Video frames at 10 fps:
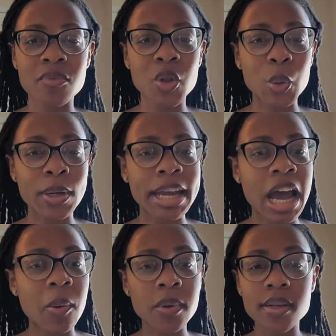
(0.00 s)
3
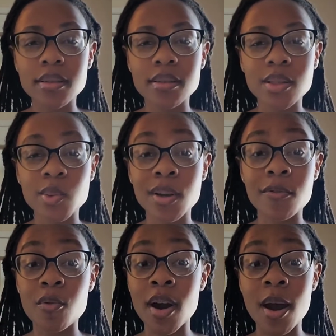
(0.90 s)
or
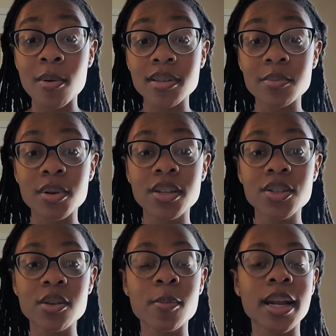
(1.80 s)
4 hours, I'm pretty
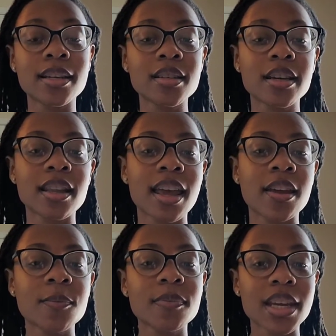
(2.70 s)
sure, but I took
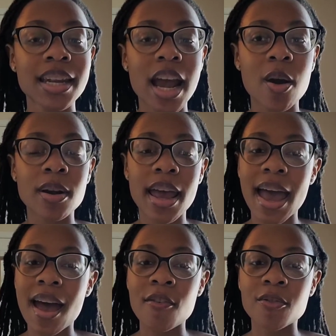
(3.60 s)
like an hour and a
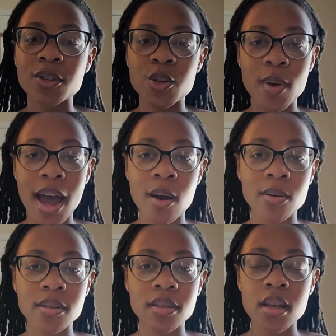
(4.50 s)
half or 2
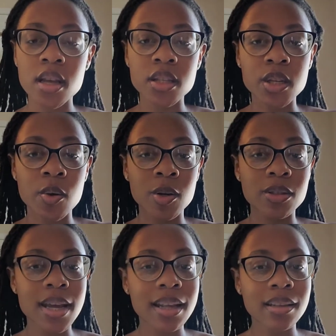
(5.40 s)
hours, so it
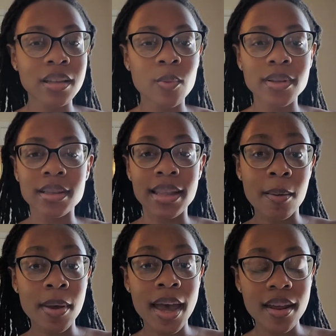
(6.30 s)
technically wasn't
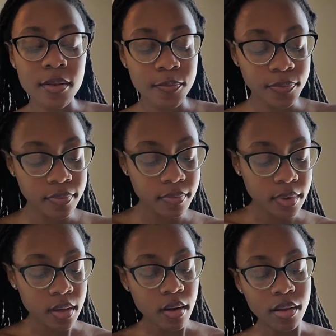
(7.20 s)
that bad.
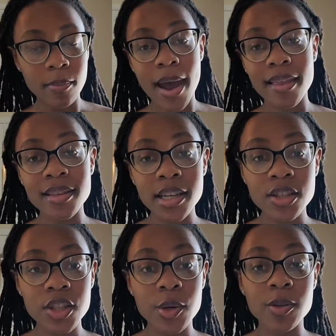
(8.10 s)
On the math
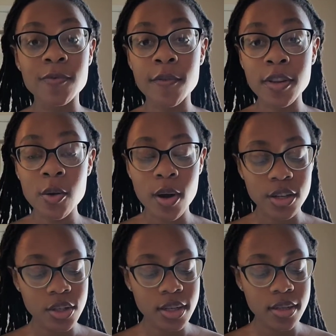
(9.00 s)
section, there is 50
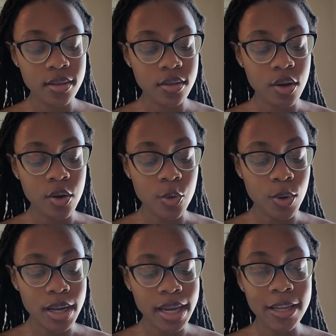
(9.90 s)
questions.
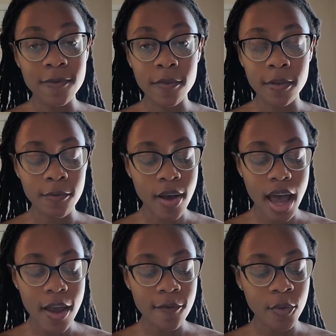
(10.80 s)
Reading is
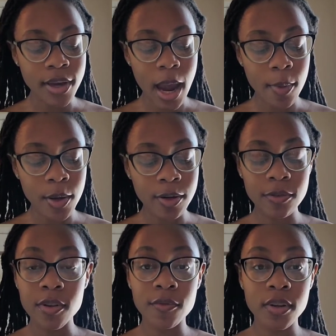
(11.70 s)
55, vocabulary is
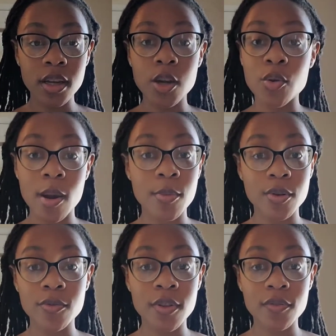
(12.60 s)
50, grammar
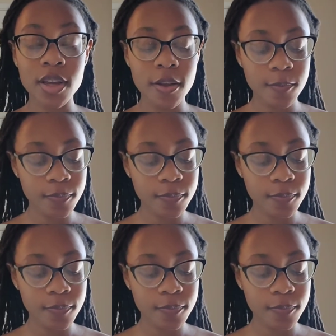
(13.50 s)
is 50.